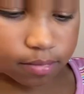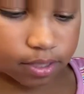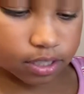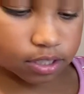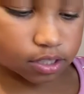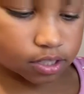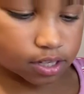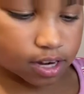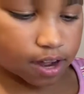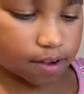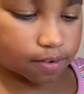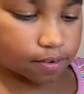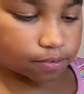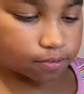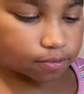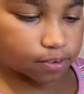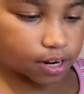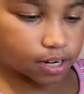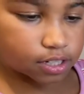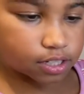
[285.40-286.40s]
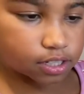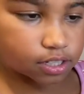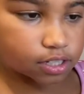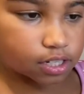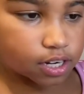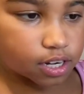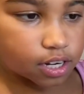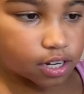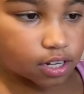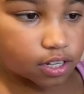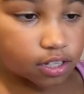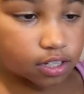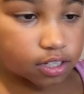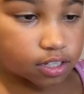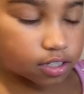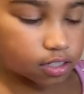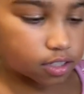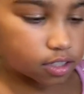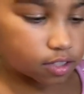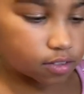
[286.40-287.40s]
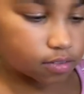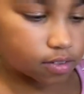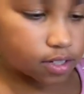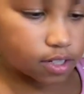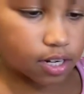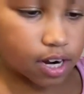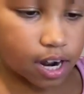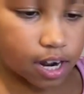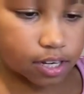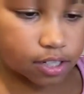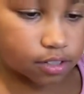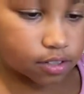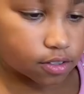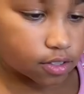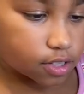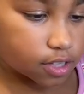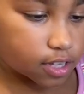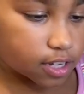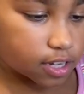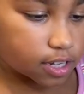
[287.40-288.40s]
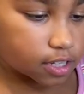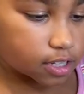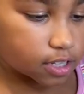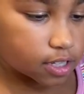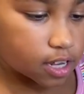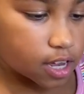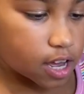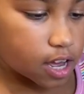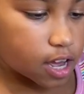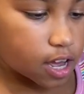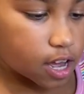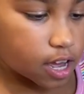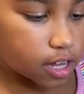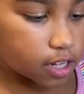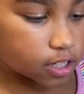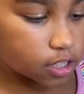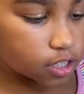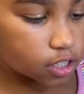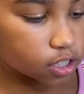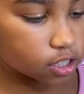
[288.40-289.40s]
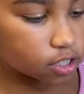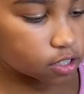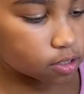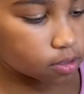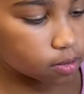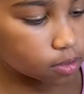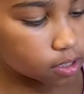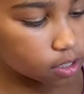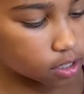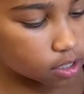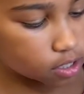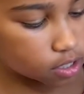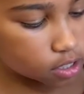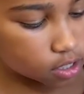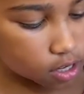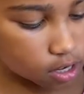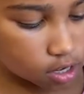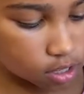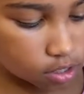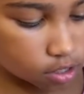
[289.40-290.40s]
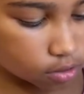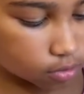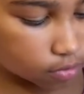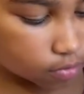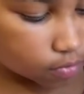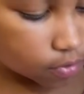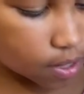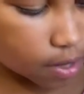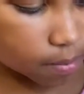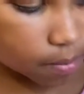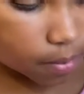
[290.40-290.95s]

sure you have a fresh, clean one. I use this. It's just easier to flip,